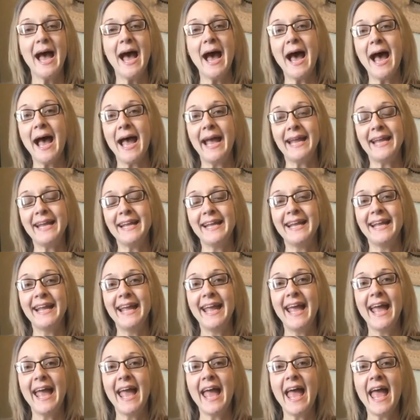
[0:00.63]
Hi.
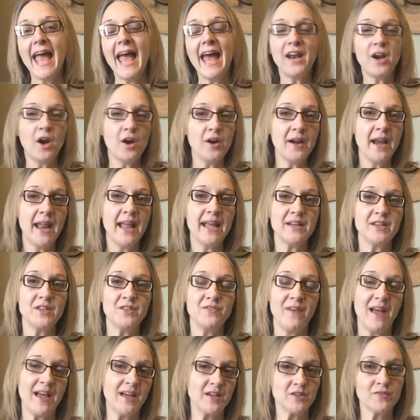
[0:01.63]
At our
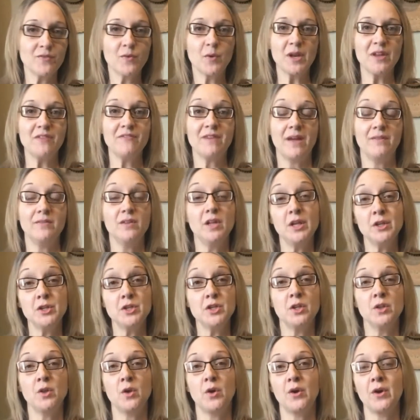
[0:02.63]
next Fast 45
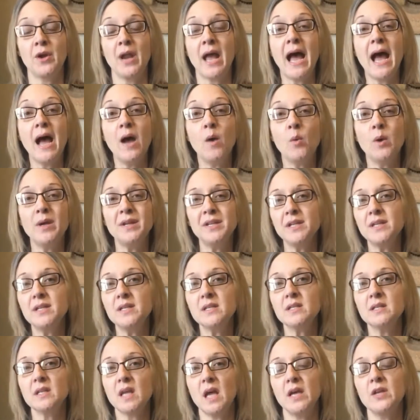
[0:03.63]
Lunch and Learn, I want to
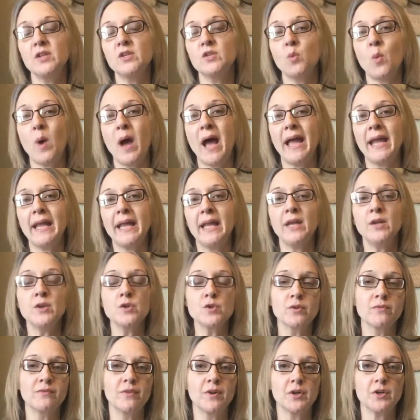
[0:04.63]
discuss why
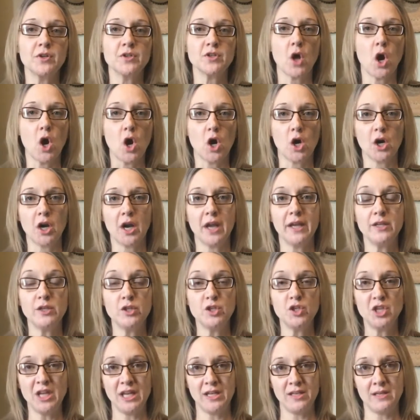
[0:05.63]
introverts are
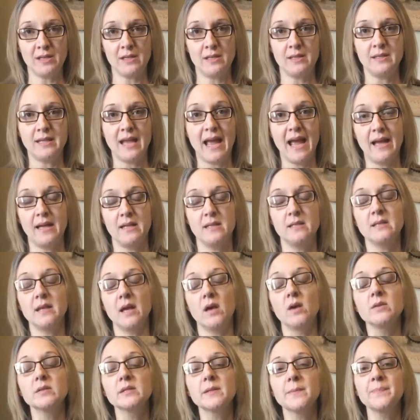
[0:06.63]
genius at
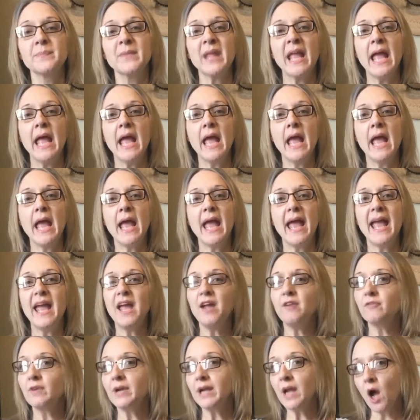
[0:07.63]
sales.
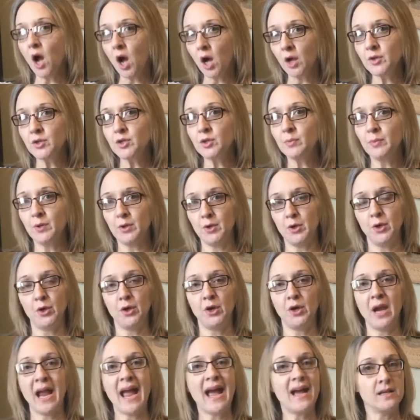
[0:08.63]
Every
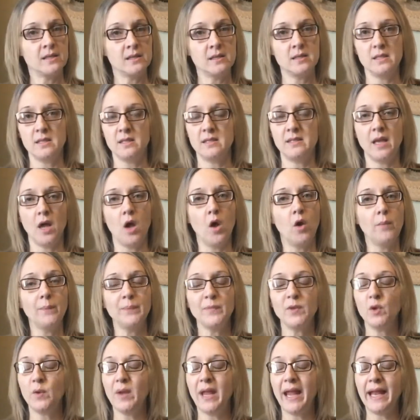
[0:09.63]
entrepreneur has to sell.
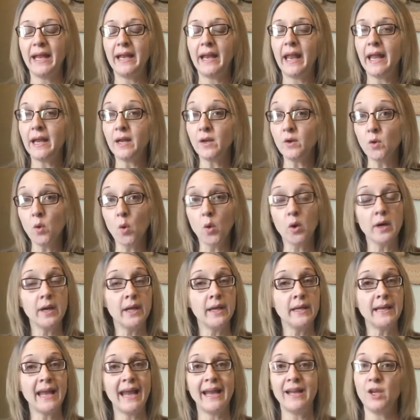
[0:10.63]
You can't ignore
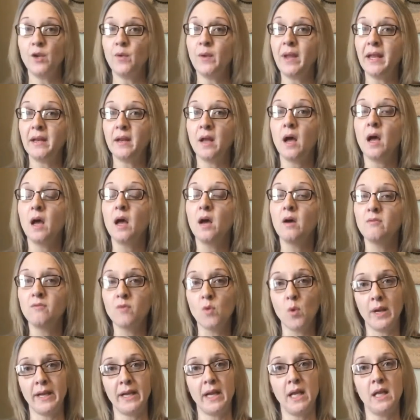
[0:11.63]
it and you cannot
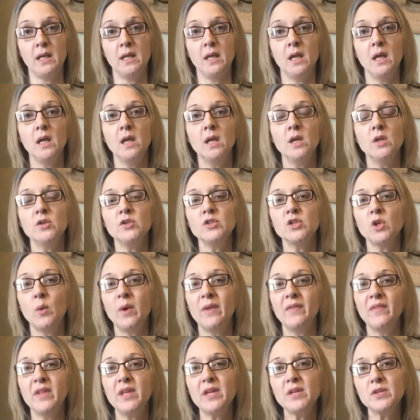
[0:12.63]
avoid it. So
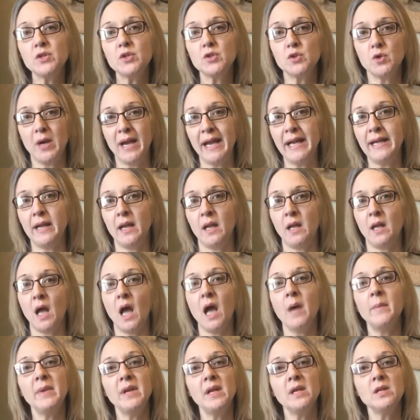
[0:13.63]
in this training,
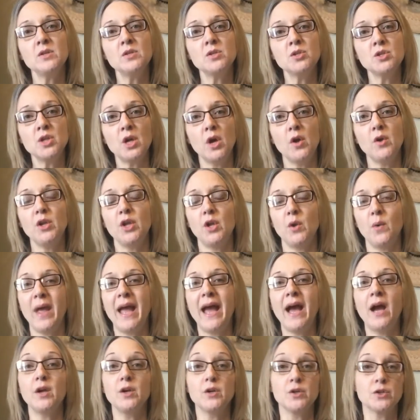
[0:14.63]
I'm going to show you
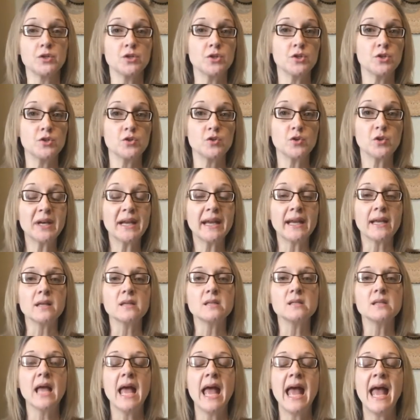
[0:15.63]
how your
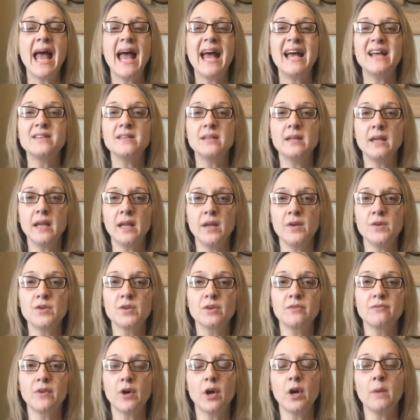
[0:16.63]
strengths as an
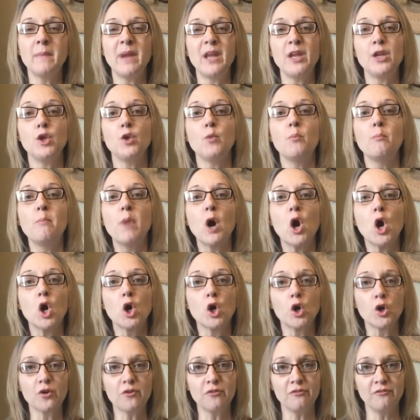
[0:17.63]
introvert make you
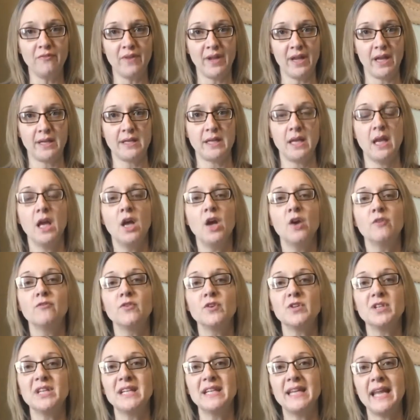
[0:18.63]
perfect
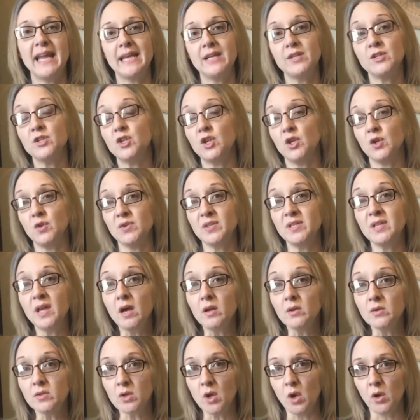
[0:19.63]
for today's new
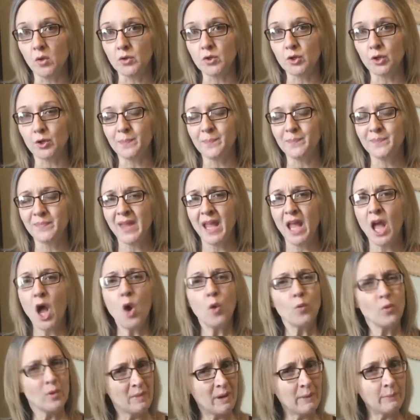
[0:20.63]
sales culture.
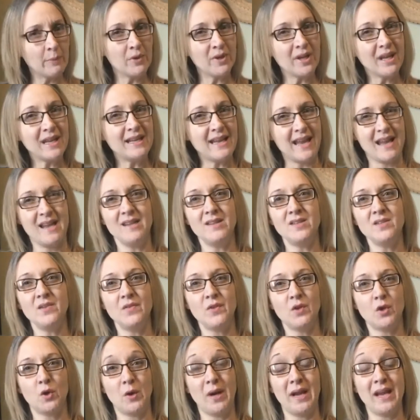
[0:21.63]
Remember the days
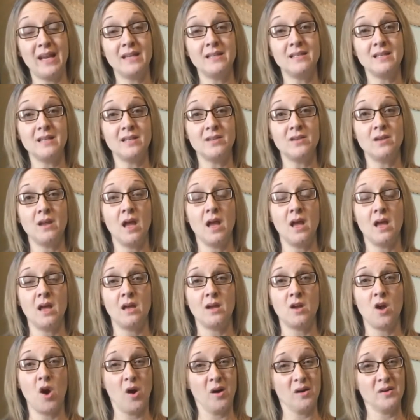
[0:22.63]
of the crazy uh,
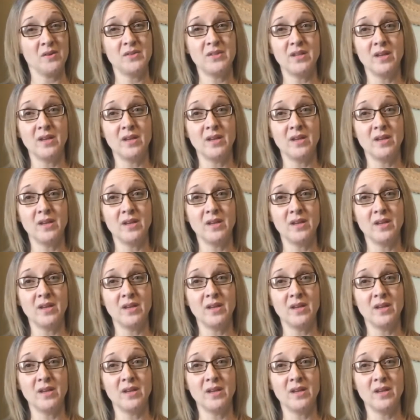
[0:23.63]
car